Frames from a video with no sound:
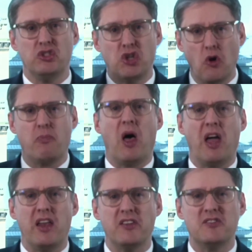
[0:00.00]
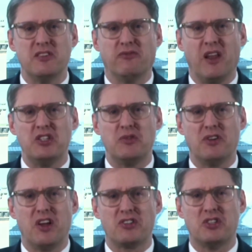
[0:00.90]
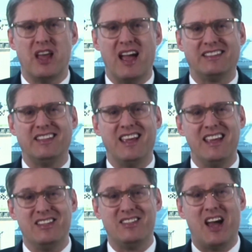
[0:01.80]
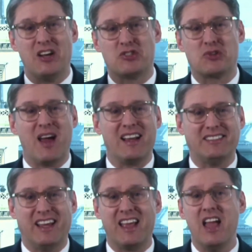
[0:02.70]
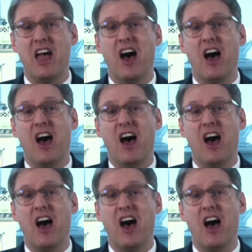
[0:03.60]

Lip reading: Joe Biden's Inflation Reduction Act is attracting